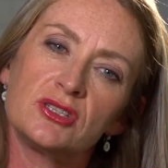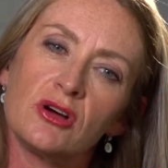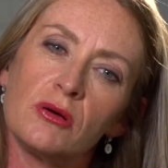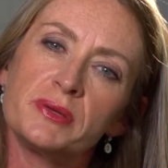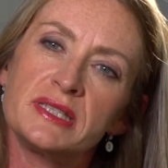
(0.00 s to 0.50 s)

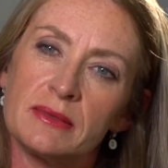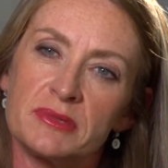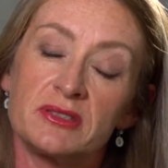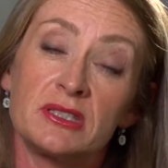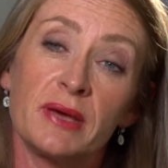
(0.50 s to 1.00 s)
top
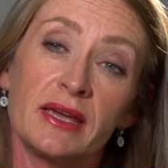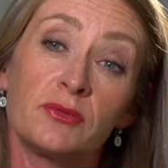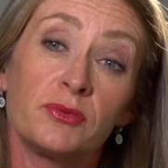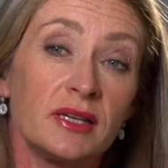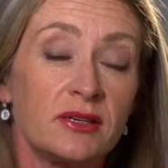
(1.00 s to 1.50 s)
tips to make a
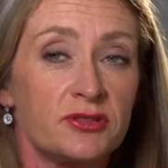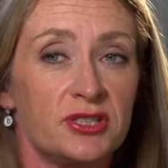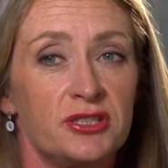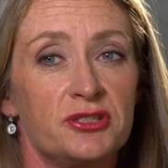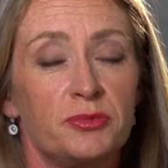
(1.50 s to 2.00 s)
really good
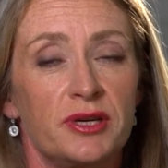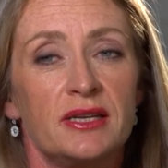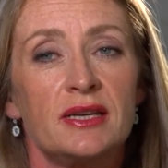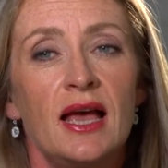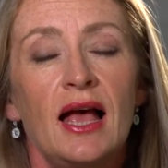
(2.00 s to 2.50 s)

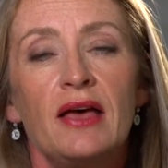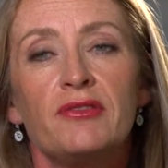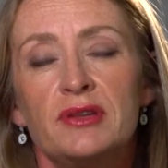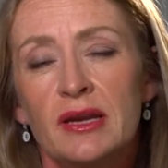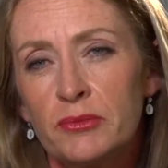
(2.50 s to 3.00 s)
gingerbread,
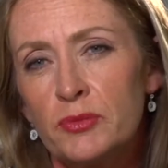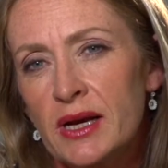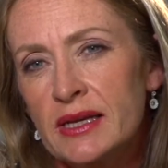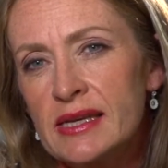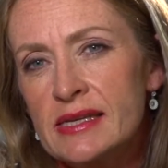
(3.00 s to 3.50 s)
the number
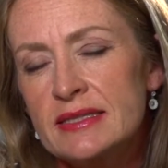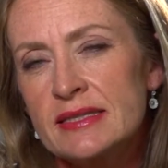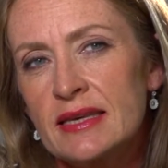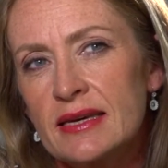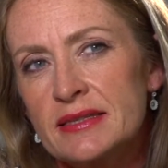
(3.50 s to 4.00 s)
one is
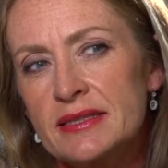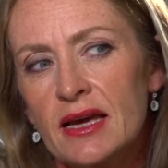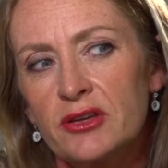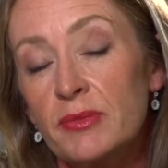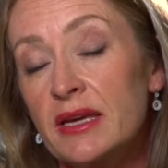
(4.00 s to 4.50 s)
that
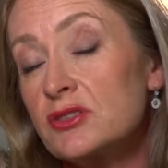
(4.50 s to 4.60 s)
you make